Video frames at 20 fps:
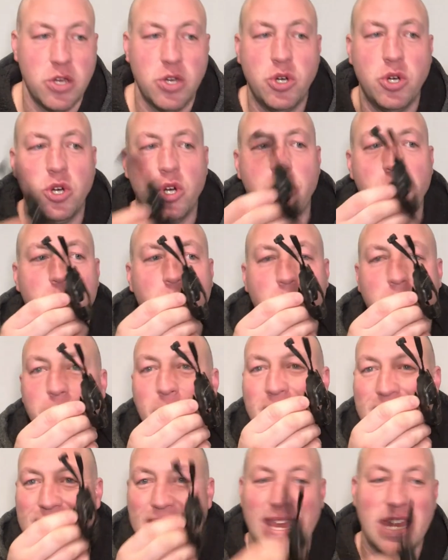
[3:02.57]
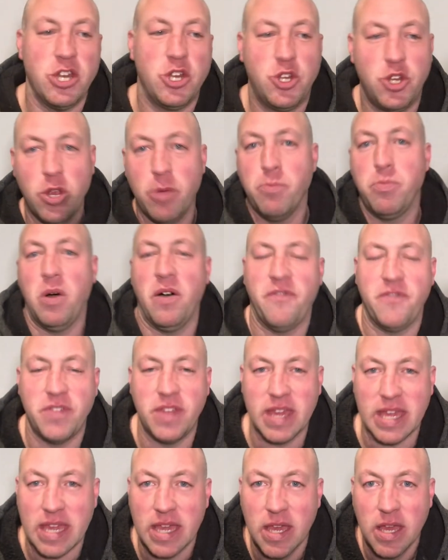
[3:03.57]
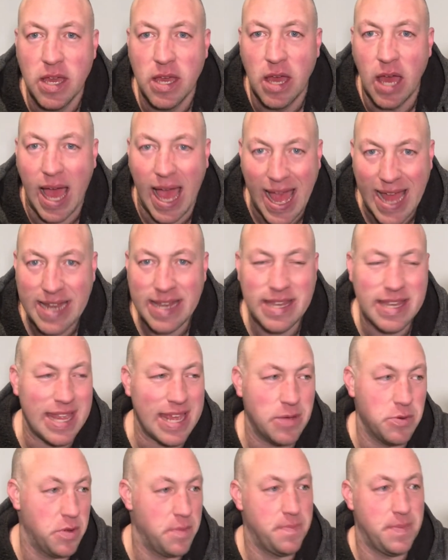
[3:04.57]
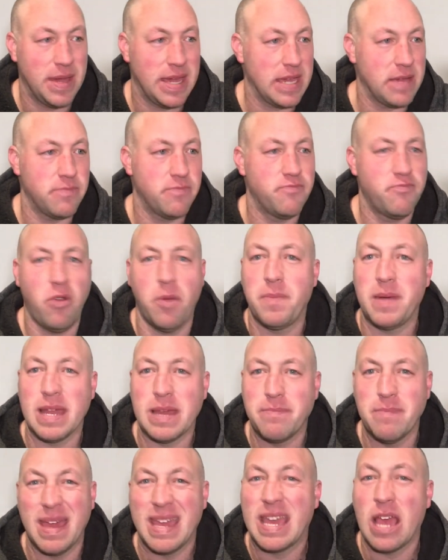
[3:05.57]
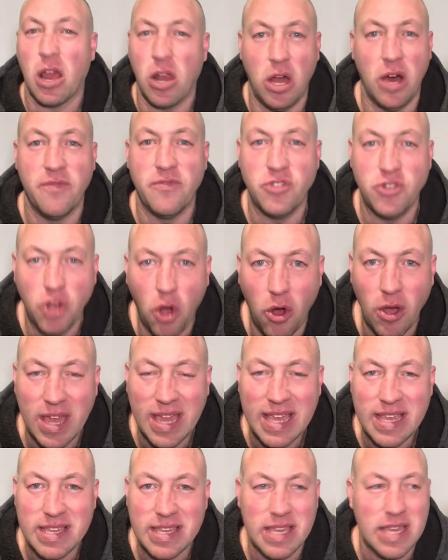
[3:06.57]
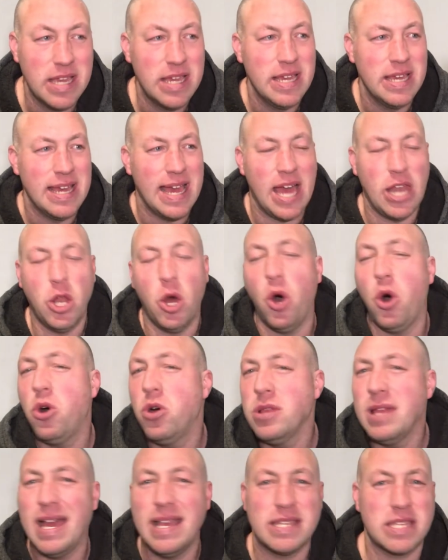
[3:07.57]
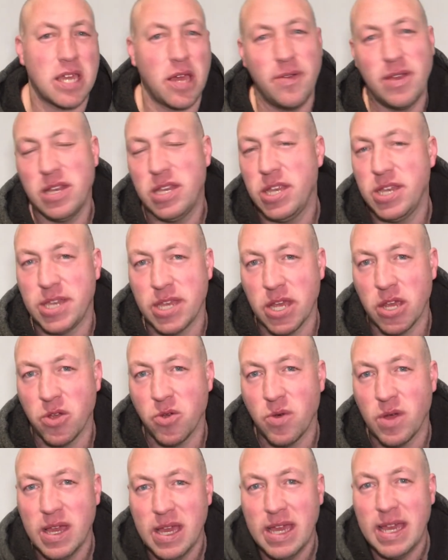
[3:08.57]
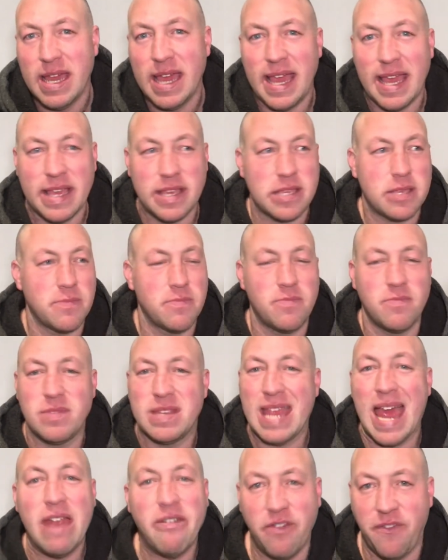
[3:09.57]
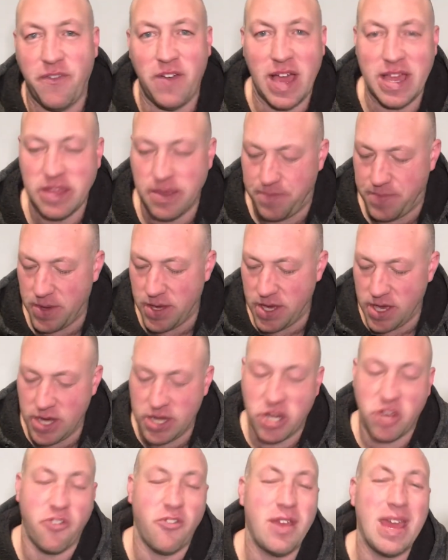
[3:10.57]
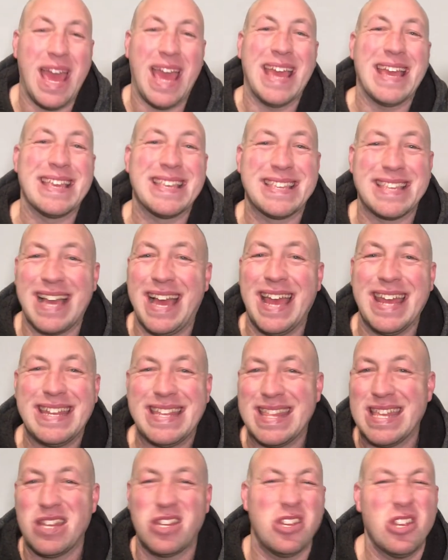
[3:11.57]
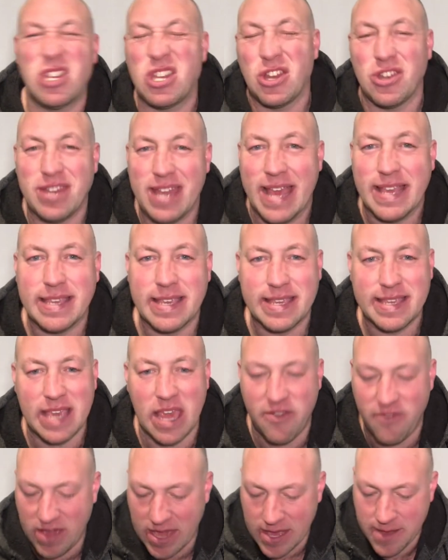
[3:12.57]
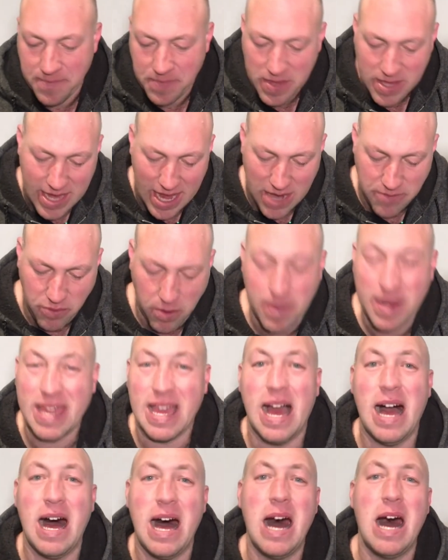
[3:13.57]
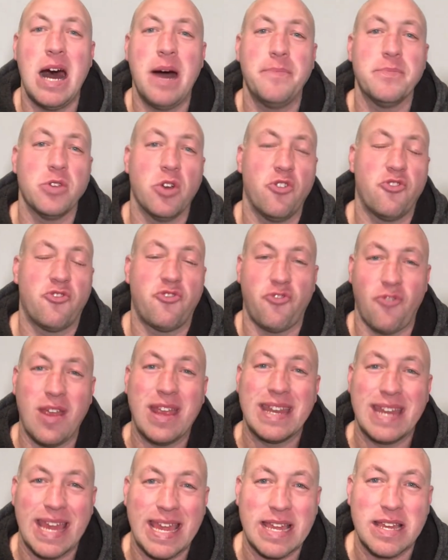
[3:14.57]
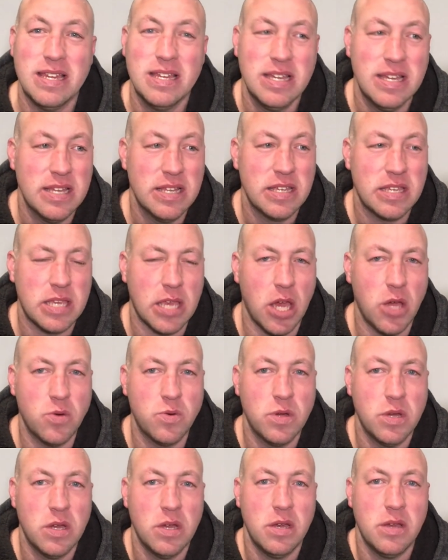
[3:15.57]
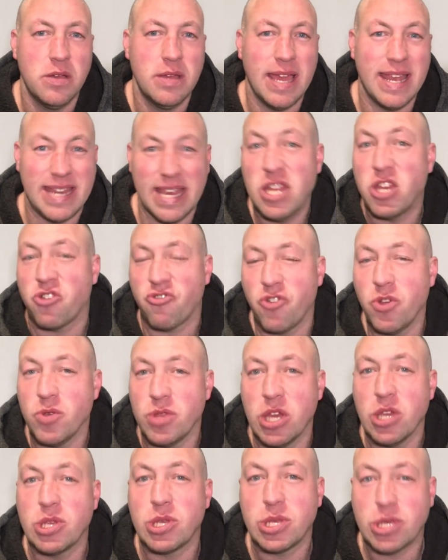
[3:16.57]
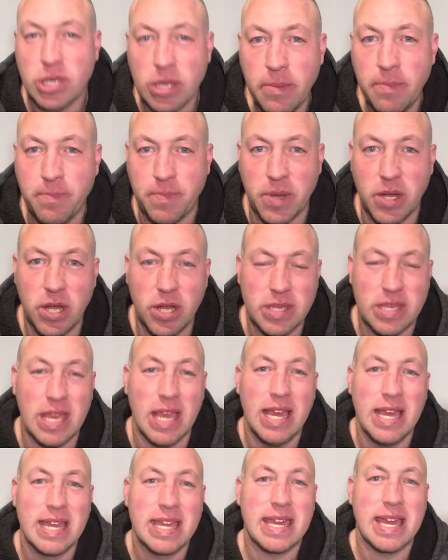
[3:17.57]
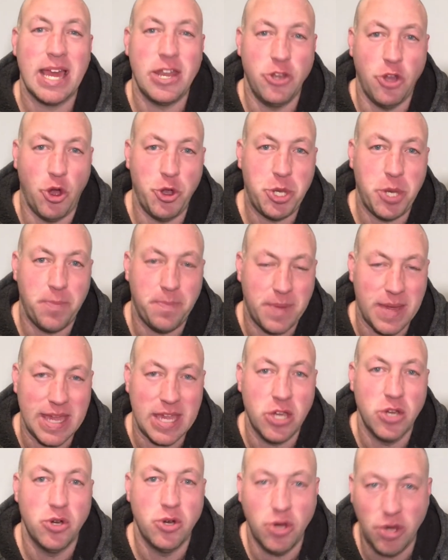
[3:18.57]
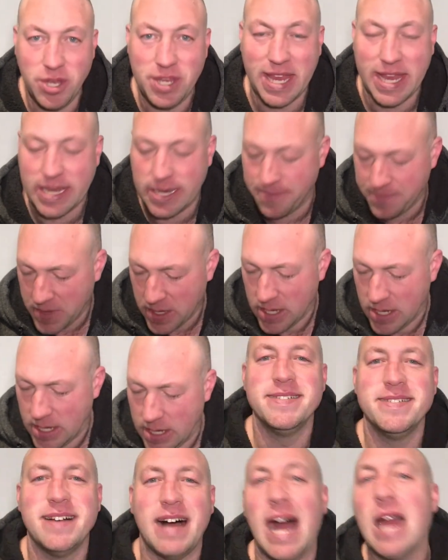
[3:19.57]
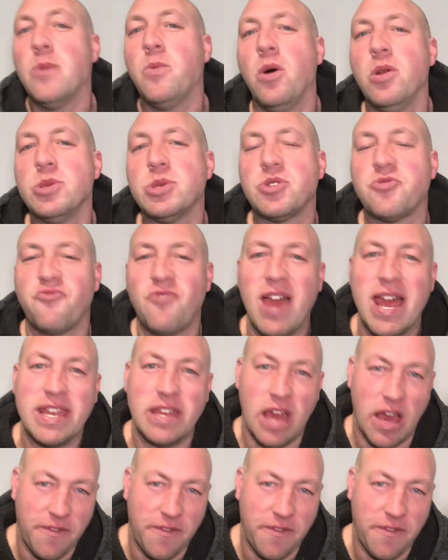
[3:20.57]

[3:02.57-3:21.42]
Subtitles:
hood would make it jump off the hand, it would be probably making a lot of noise, and all that's going to do is terrify the bird, create anxiety that's just unnecessary, and probably harm your training. So it is true that some birds cannot be hooded. I once read a